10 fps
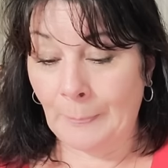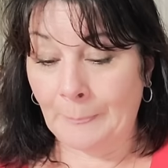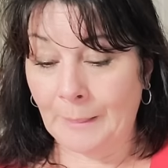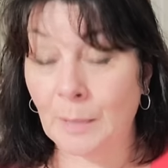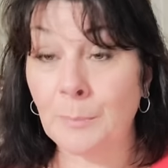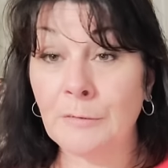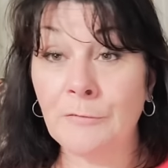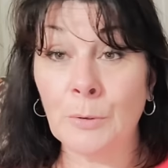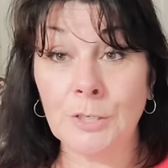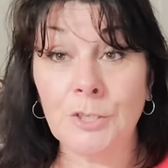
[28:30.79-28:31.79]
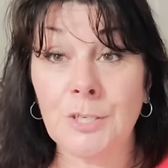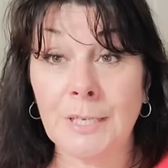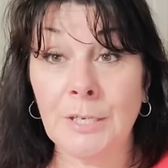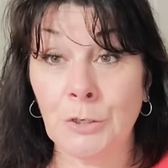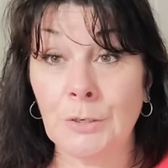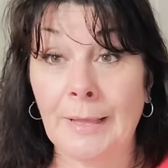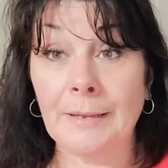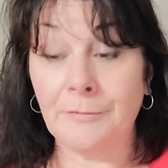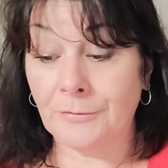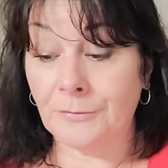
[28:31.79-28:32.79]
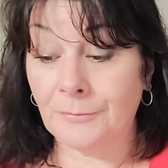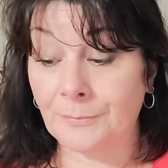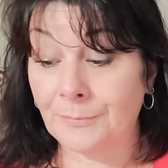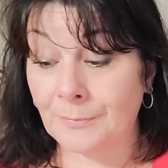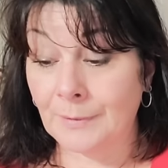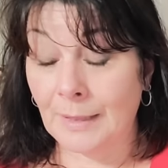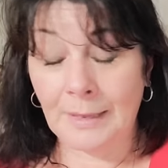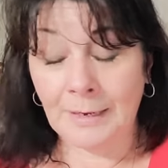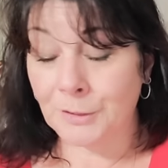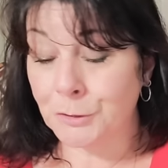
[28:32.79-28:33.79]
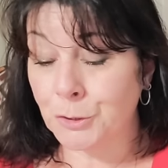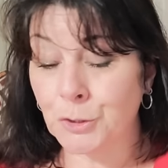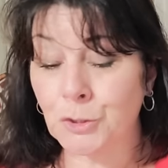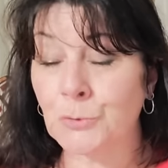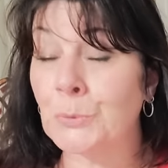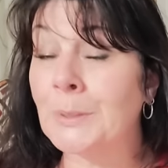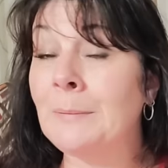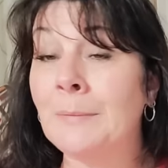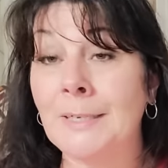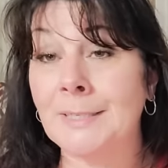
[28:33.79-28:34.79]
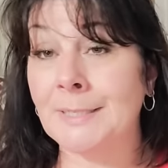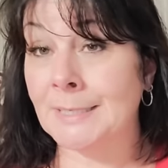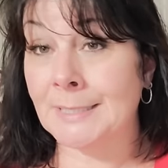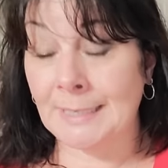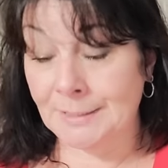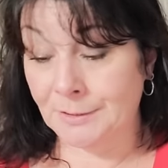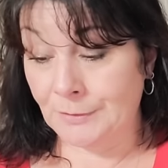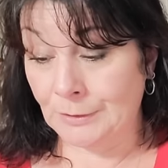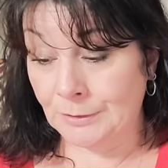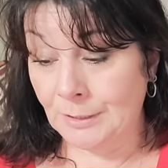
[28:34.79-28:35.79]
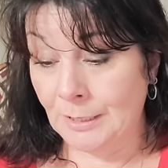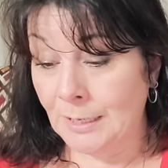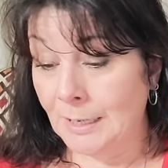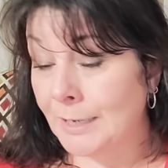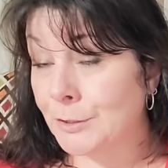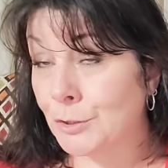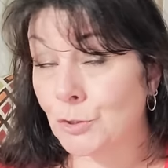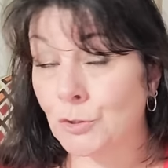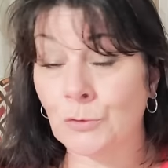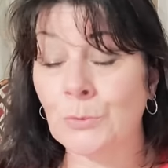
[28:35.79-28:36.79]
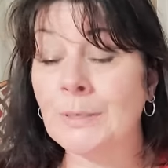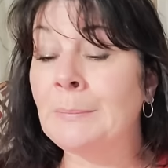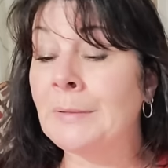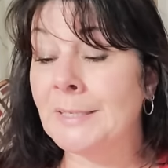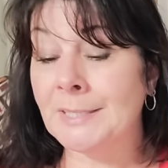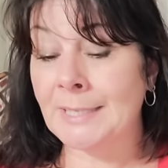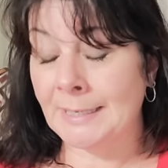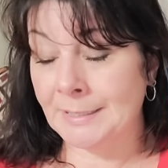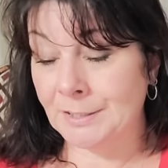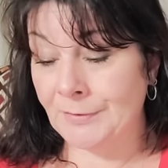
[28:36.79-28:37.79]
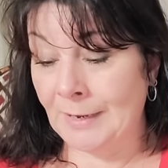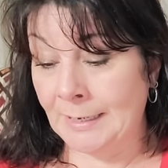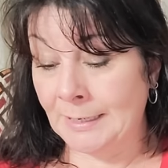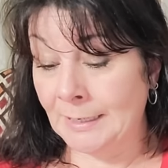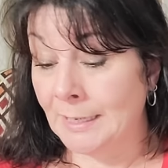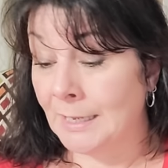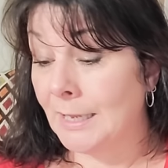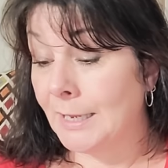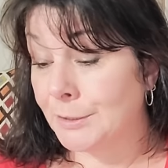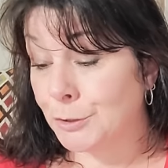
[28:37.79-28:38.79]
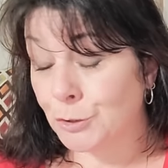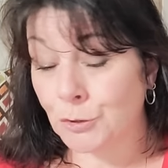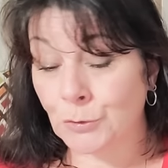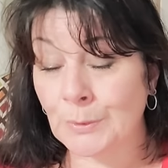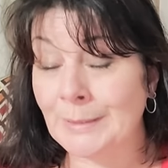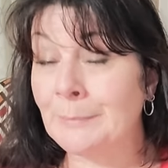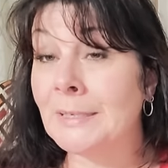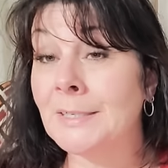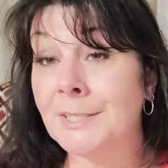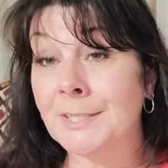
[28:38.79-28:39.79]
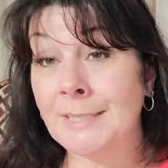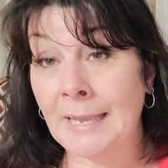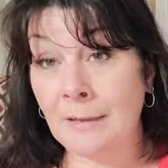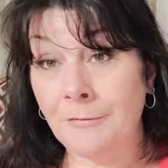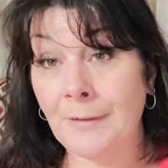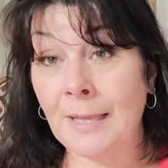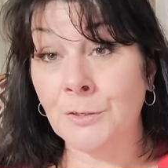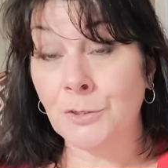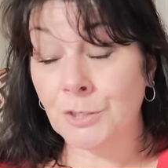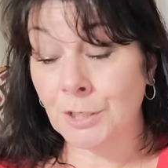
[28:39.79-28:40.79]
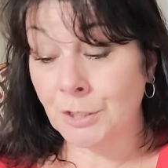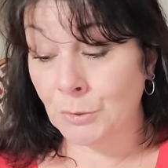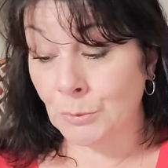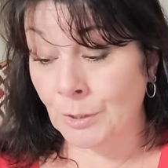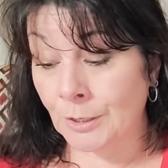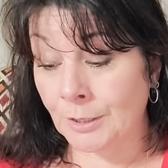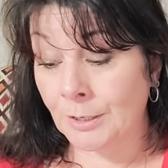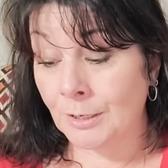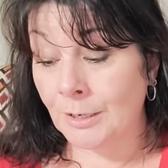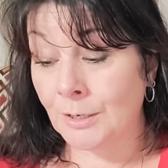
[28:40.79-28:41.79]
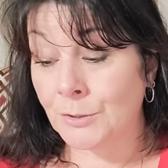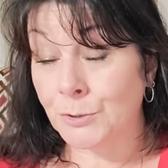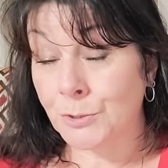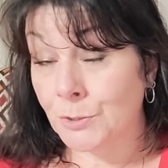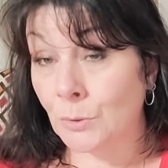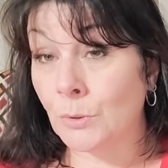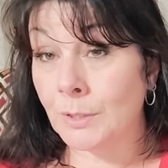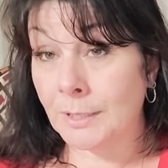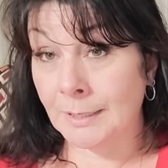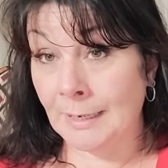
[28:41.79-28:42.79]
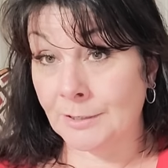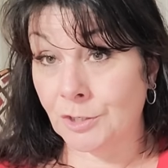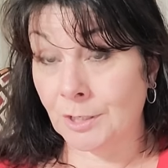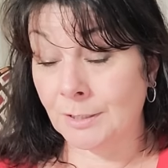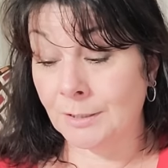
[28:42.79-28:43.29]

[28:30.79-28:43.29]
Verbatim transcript: can be forged in your life. An extremely successful, extremely satisfying, extremely safe and secure soul connection.